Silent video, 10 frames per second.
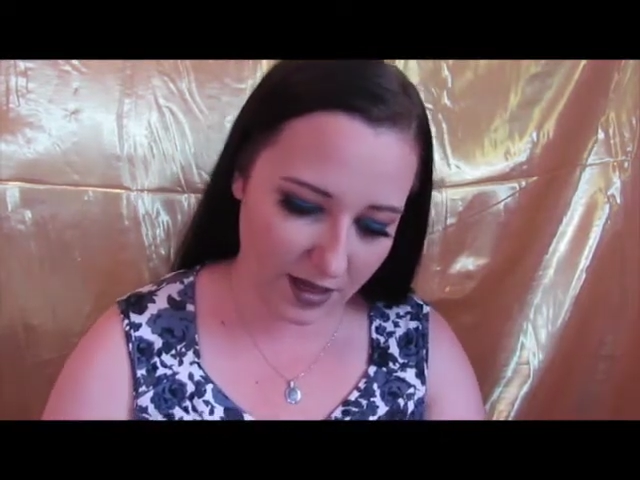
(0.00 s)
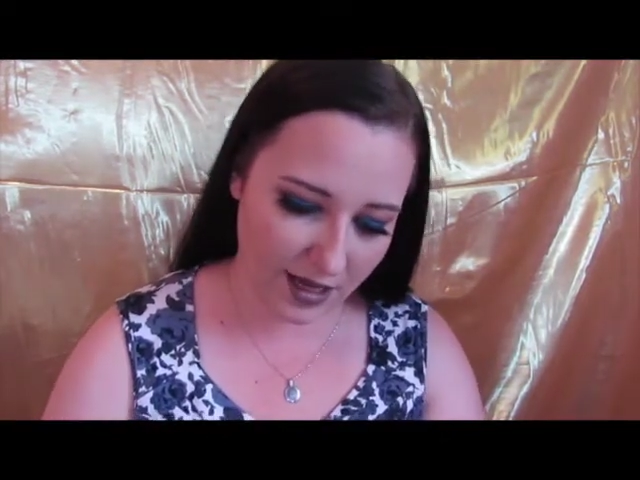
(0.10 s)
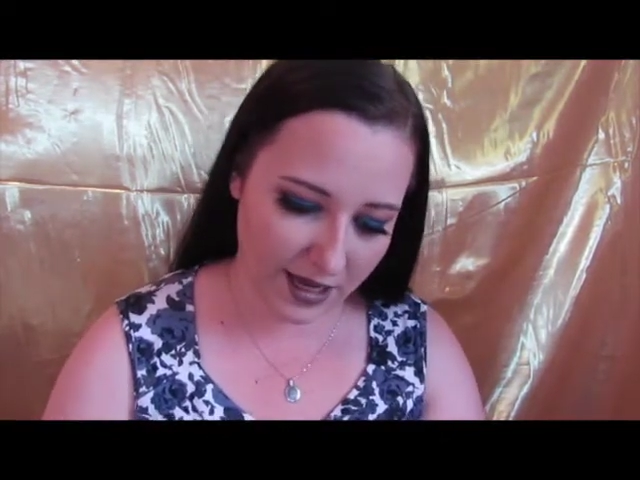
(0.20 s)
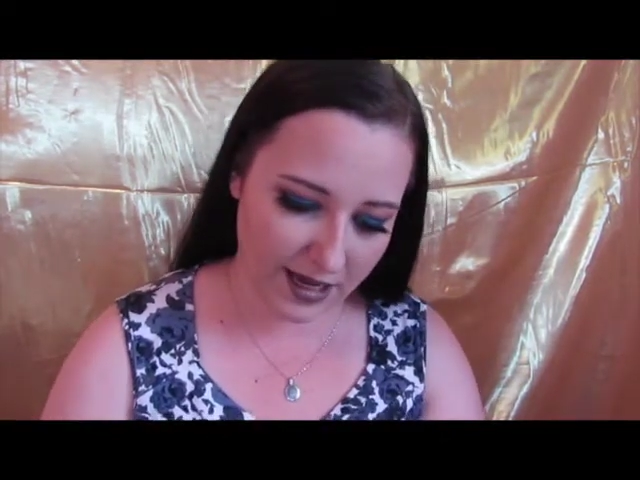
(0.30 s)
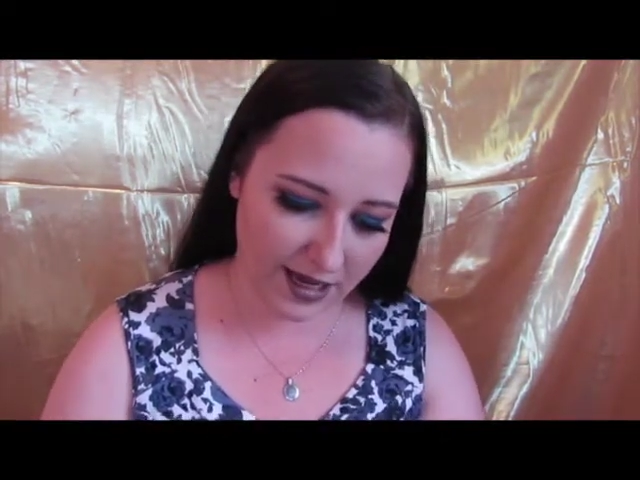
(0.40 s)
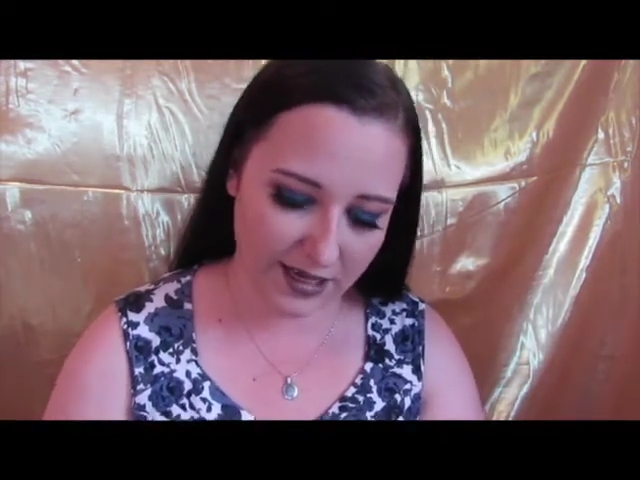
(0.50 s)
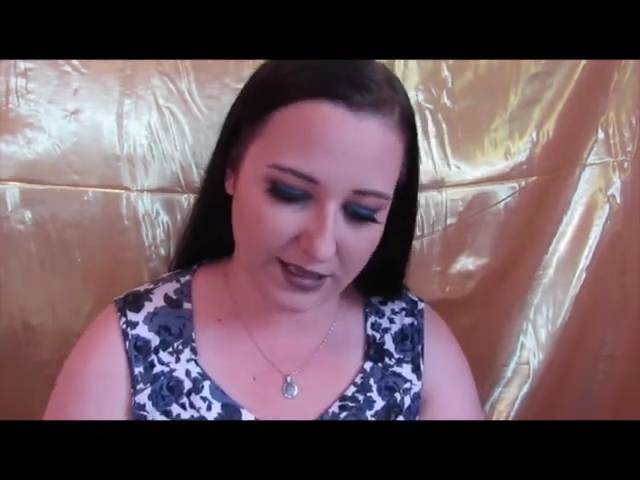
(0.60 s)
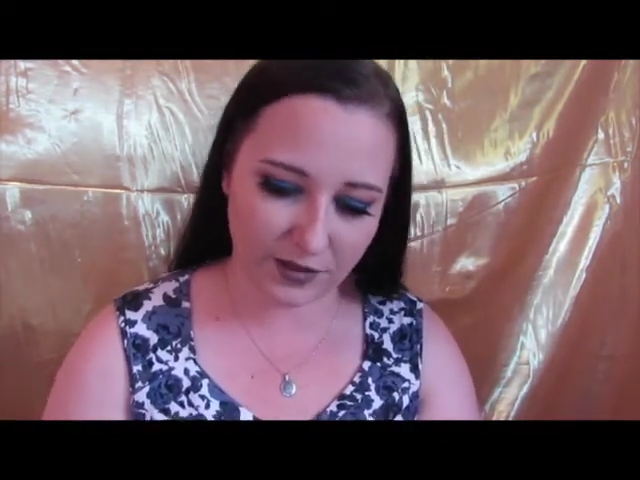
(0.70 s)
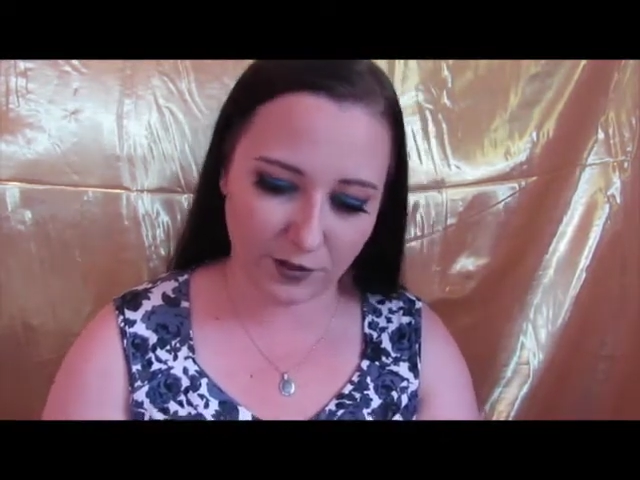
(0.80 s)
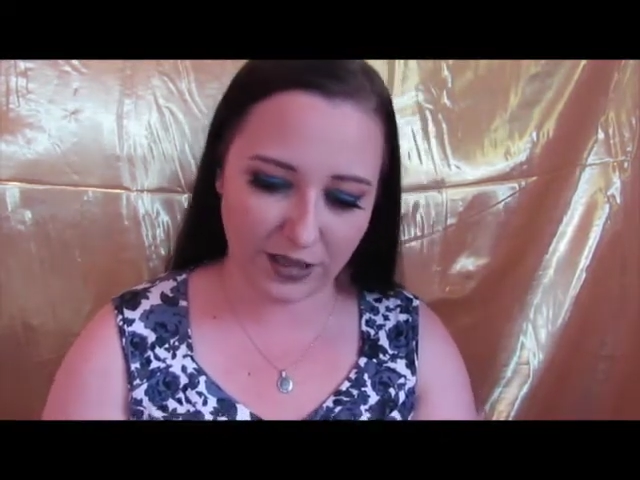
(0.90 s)
And
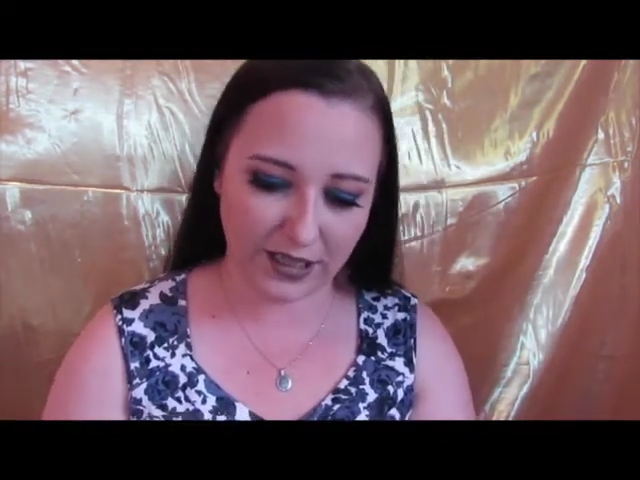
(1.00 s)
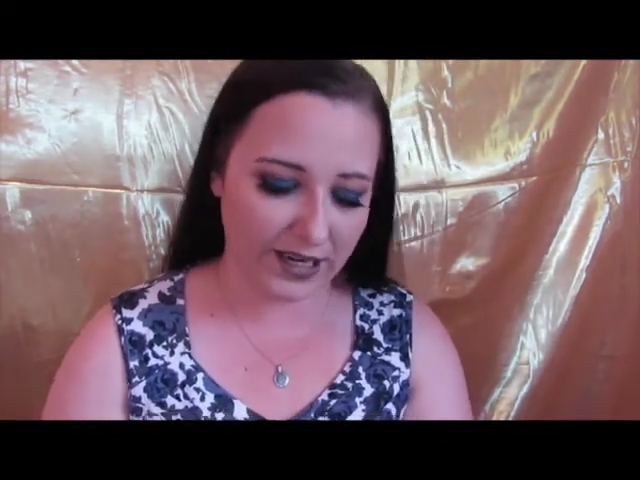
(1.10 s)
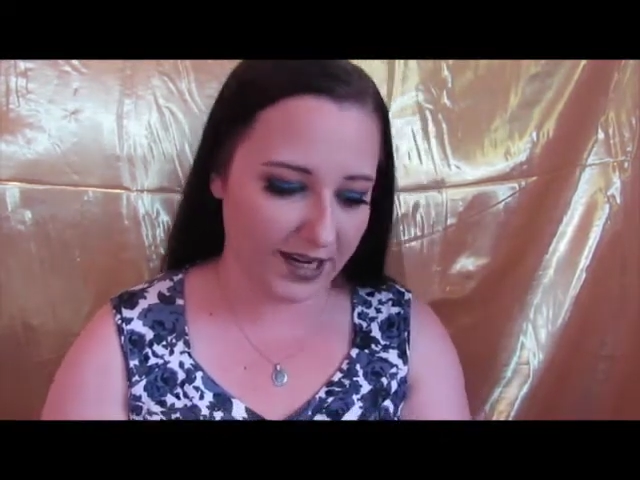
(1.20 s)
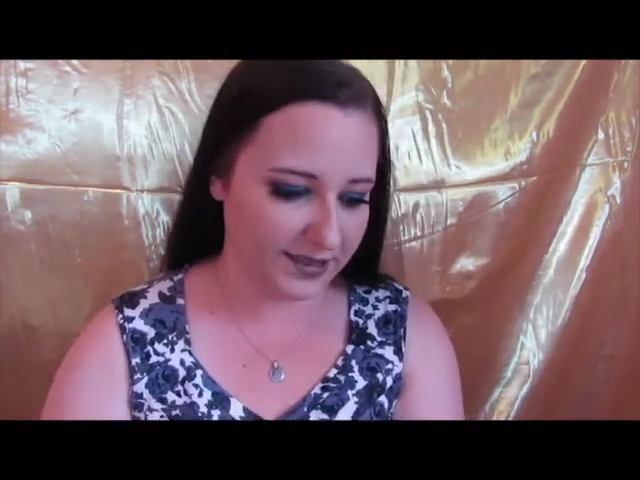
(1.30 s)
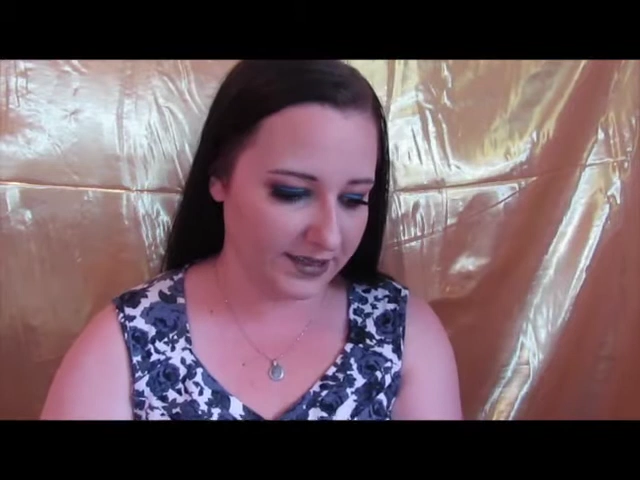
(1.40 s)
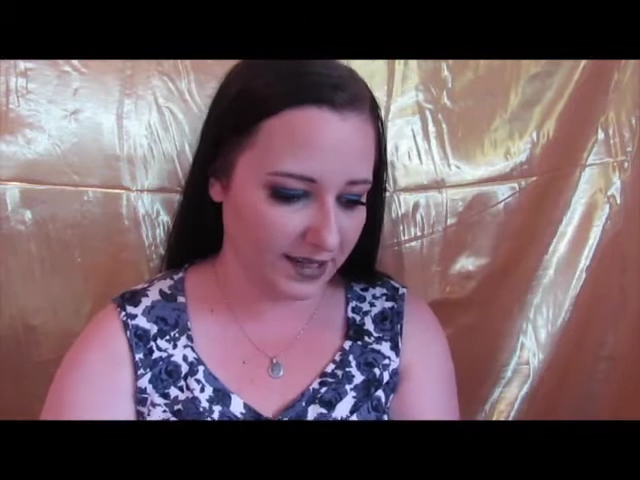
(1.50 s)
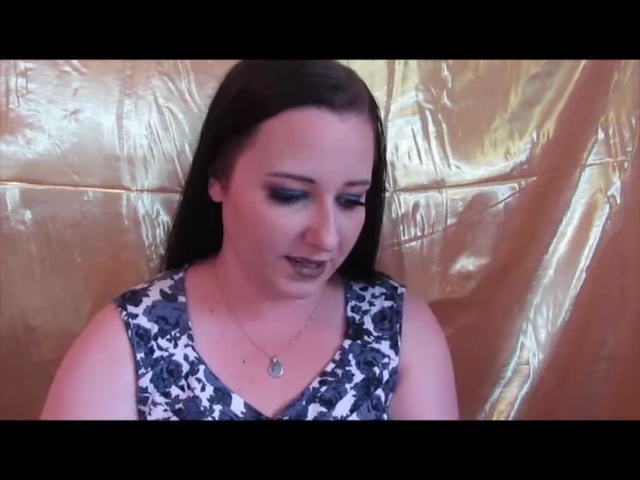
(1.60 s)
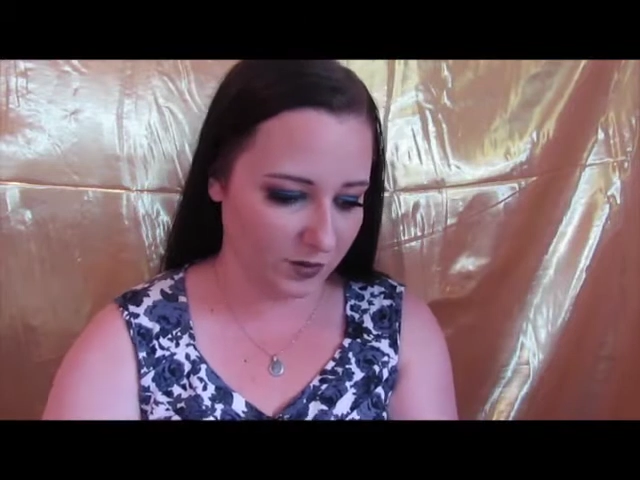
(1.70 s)
it's a really nice kind